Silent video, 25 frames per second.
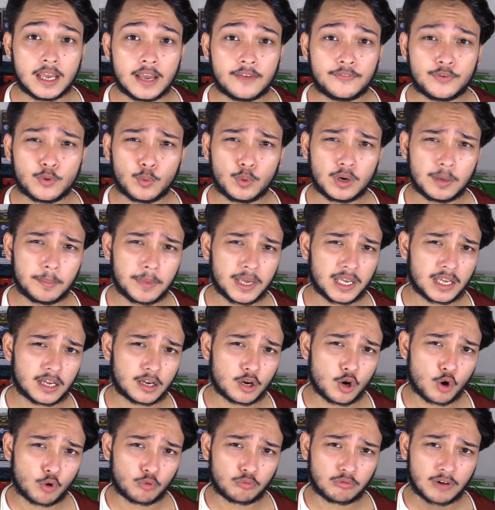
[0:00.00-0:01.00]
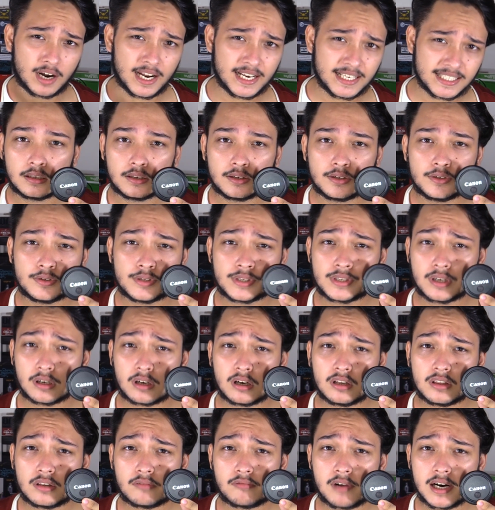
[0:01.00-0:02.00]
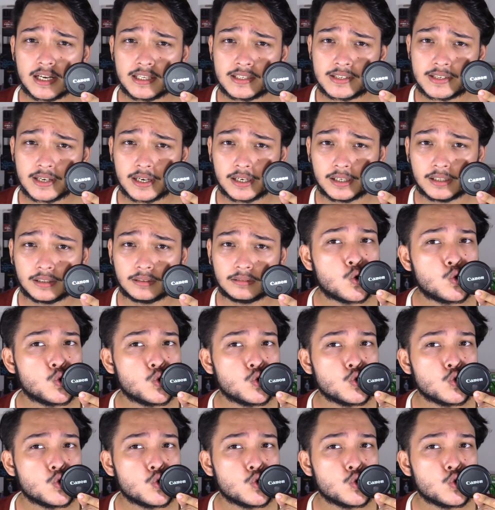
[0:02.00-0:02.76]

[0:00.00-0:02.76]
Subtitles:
if you want to make it go right, you suck on the right side.